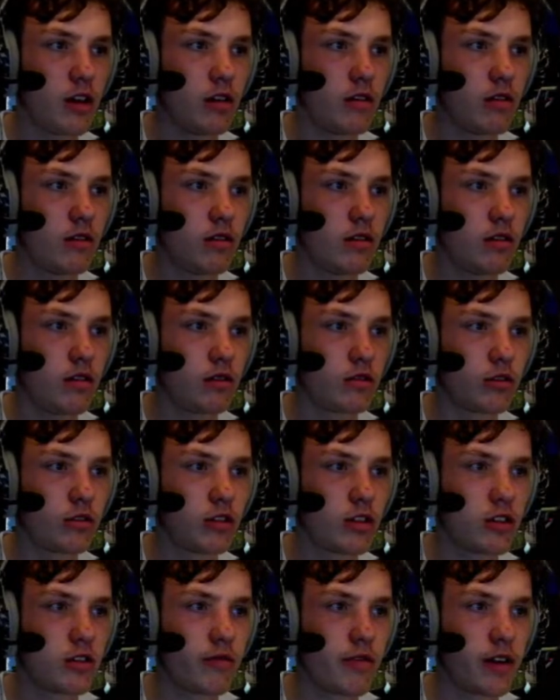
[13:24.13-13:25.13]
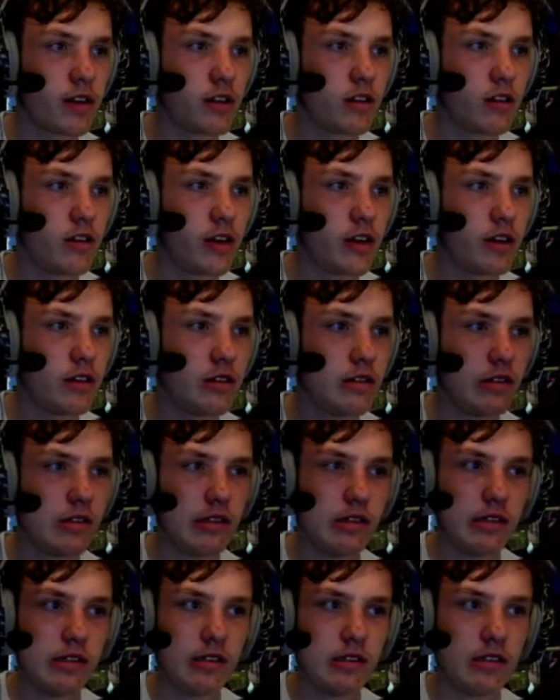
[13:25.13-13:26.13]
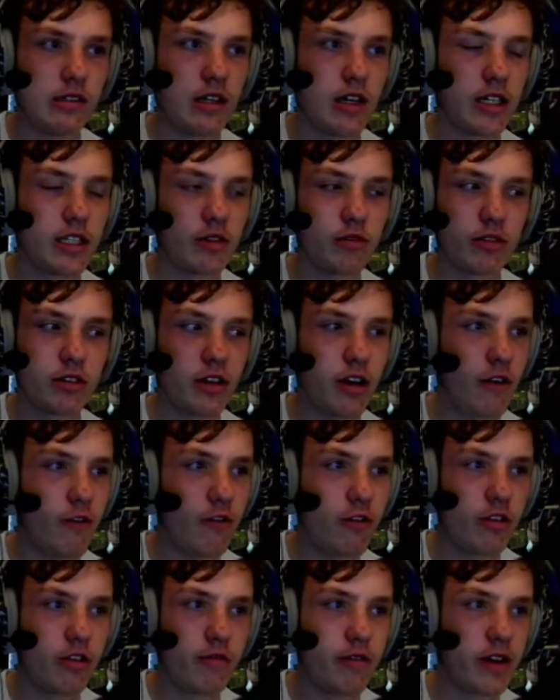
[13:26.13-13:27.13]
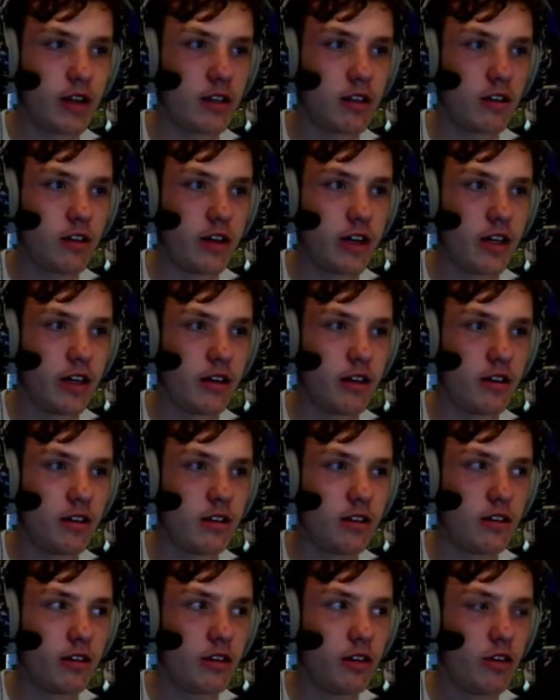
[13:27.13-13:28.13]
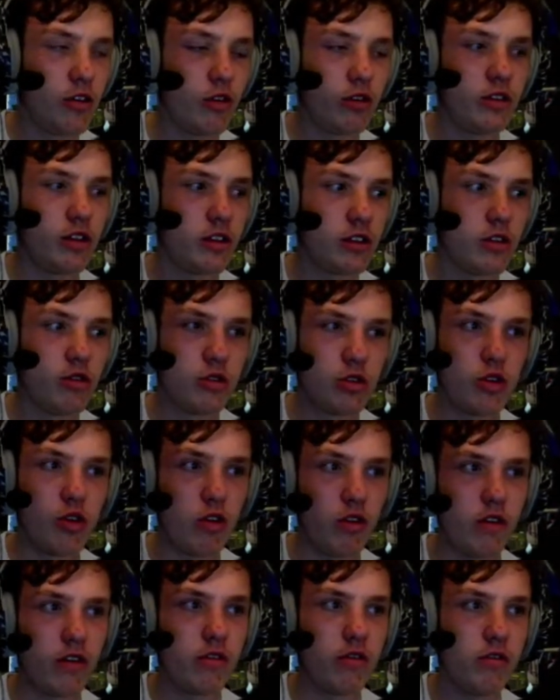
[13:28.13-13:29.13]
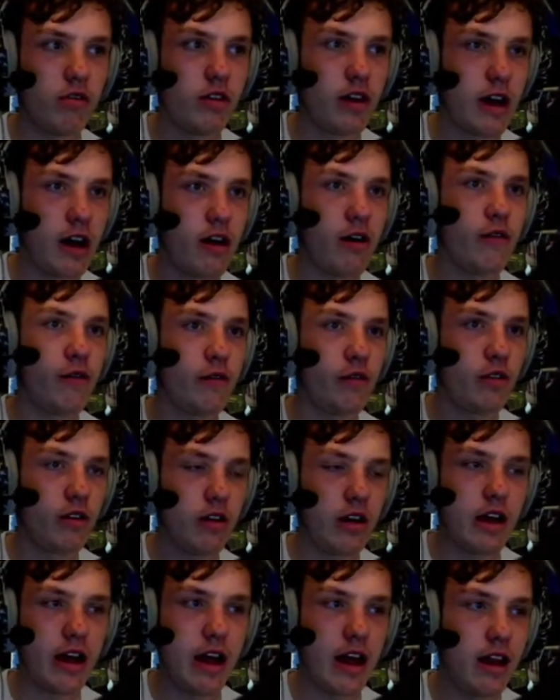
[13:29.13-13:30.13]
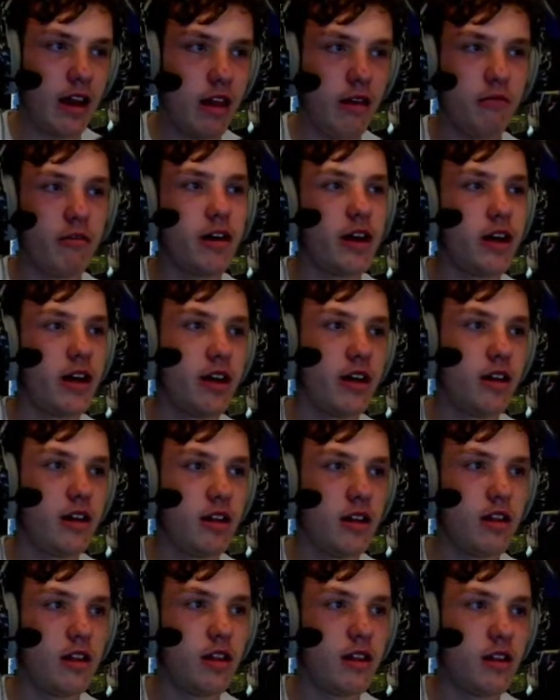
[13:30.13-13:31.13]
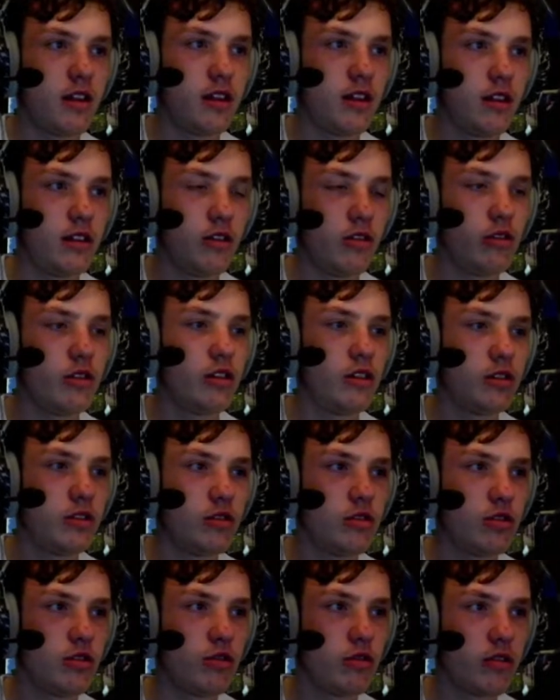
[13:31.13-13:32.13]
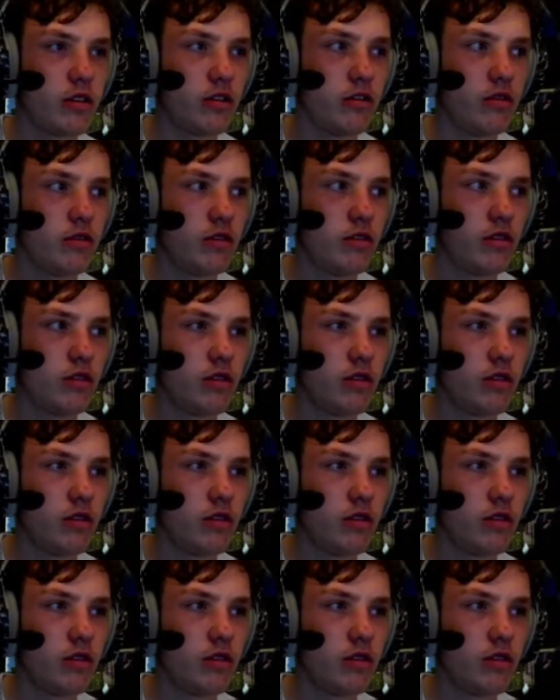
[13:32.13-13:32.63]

Yeah. Oh god, there's a red light. I don't want to go through the red light. Not on the tutorial. Out of anywhere. Not on the tutorial.